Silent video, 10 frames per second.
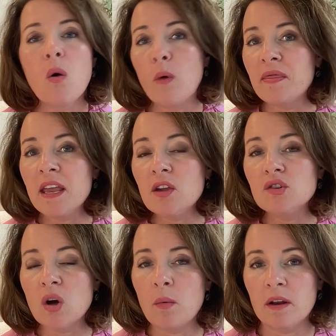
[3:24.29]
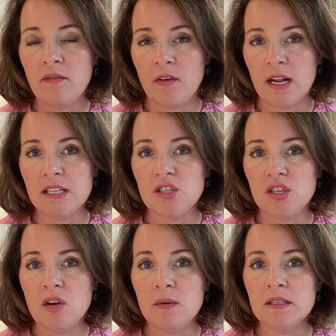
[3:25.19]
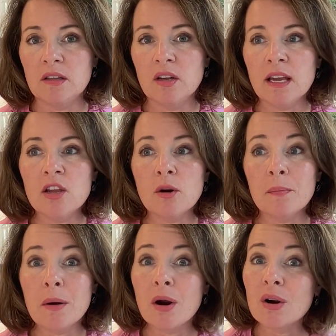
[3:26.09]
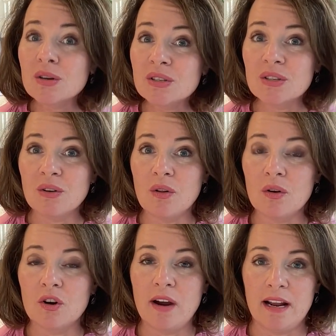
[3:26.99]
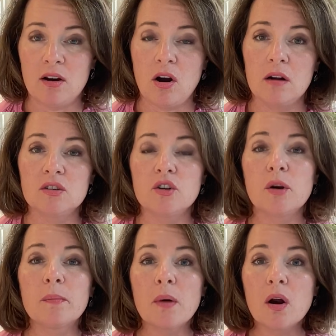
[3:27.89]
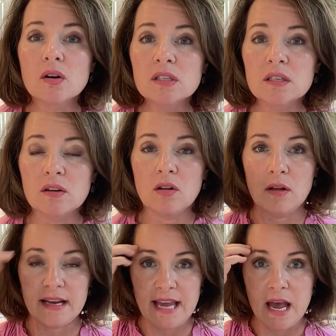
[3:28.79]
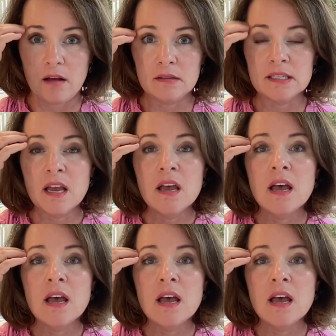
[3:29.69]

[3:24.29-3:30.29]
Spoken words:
One thing you don't want to forget to do is look at your personal credit cards or your personal accounts.